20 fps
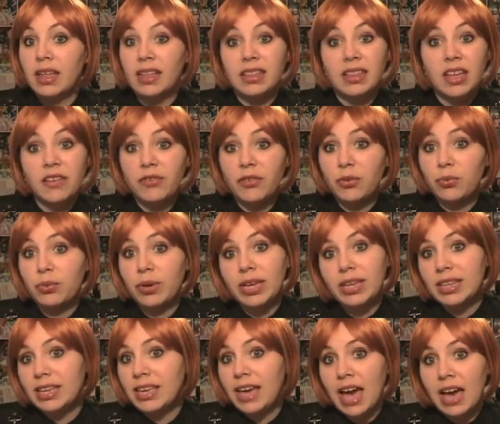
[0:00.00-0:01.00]
never
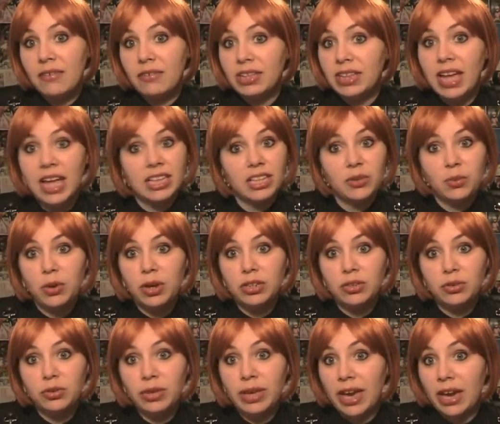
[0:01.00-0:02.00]
really having anyone
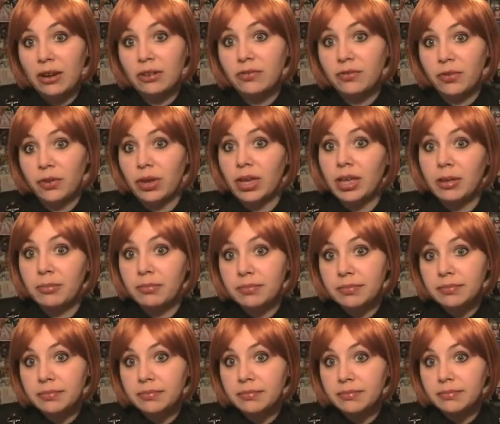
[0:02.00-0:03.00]
who cared for him.
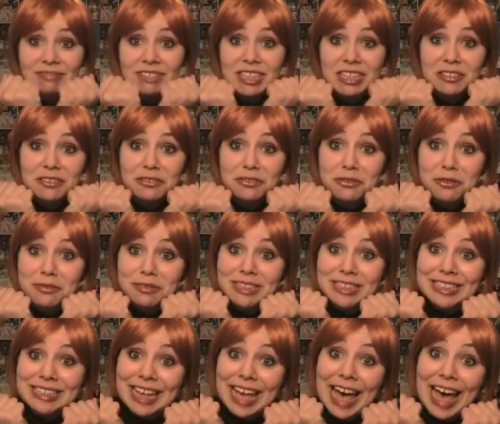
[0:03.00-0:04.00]
It's so
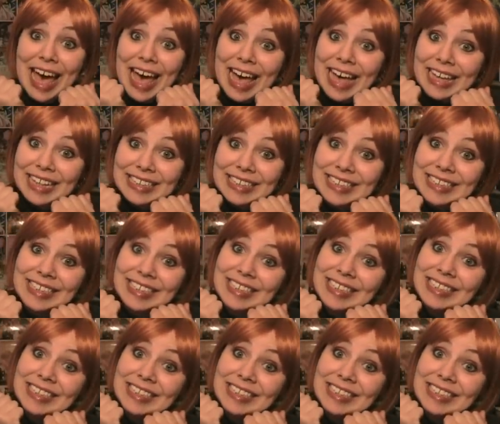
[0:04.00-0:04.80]
sad!